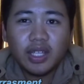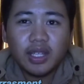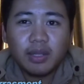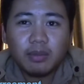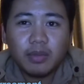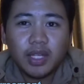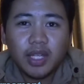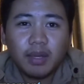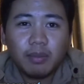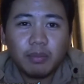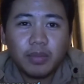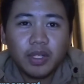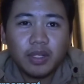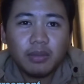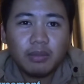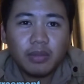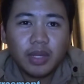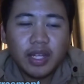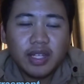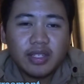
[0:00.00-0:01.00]
can be
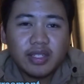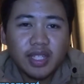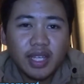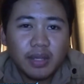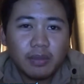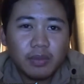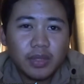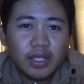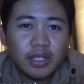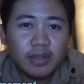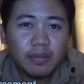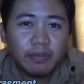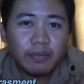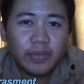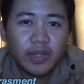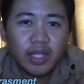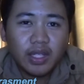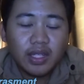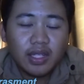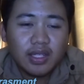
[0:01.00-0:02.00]
happen by cyber,
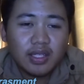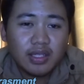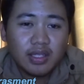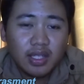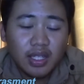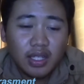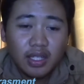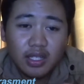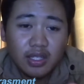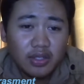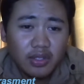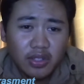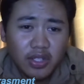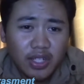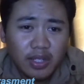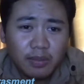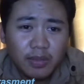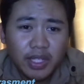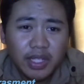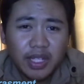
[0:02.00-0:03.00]
that is in the
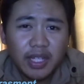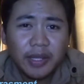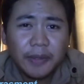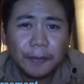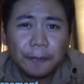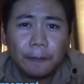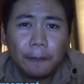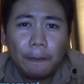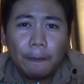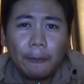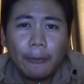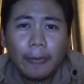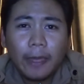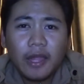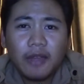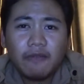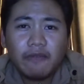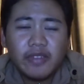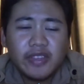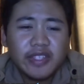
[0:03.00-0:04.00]
social media,
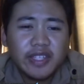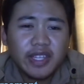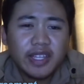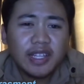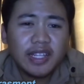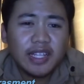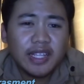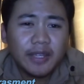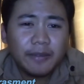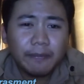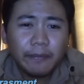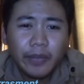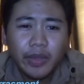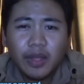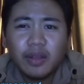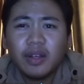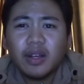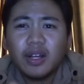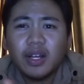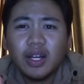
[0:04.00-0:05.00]
physically,
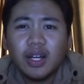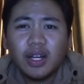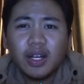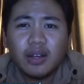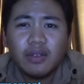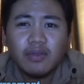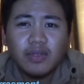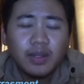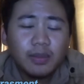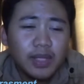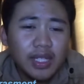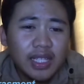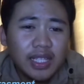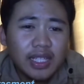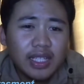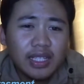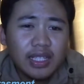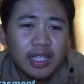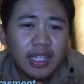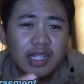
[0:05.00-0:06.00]
verbally,
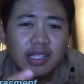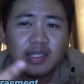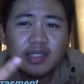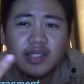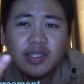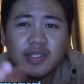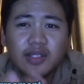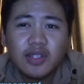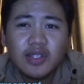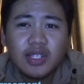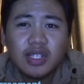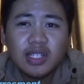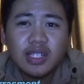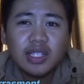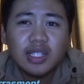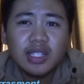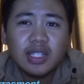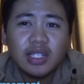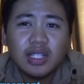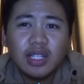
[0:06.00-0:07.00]
and
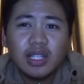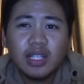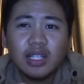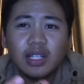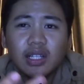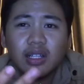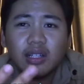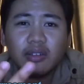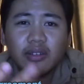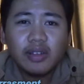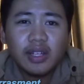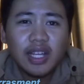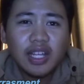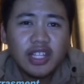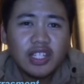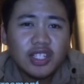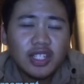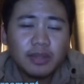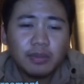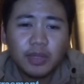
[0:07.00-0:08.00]
social
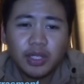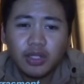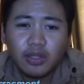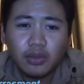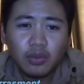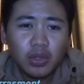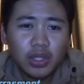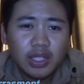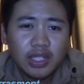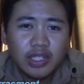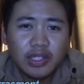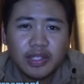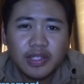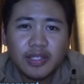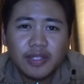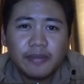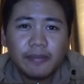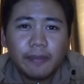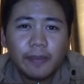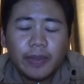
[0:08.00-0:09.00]
relation between
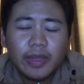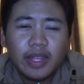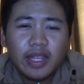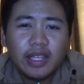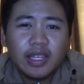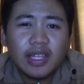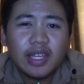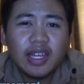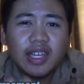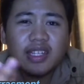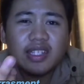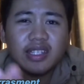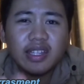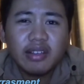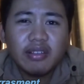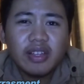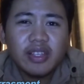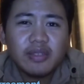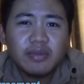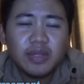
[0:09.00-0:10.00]
workers. As
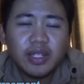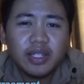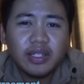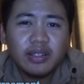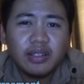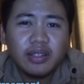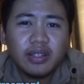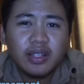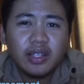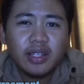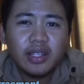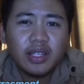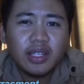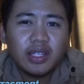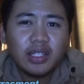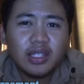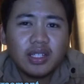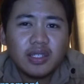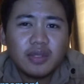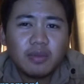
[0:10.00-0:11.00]
harassment,
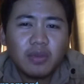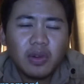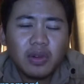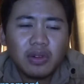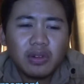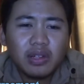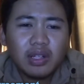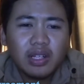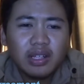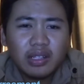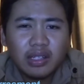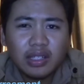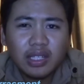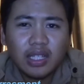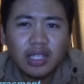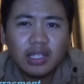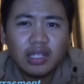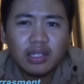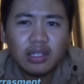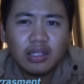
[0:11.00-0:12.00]
it is more
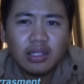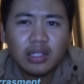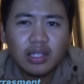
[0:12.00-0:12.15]
hurting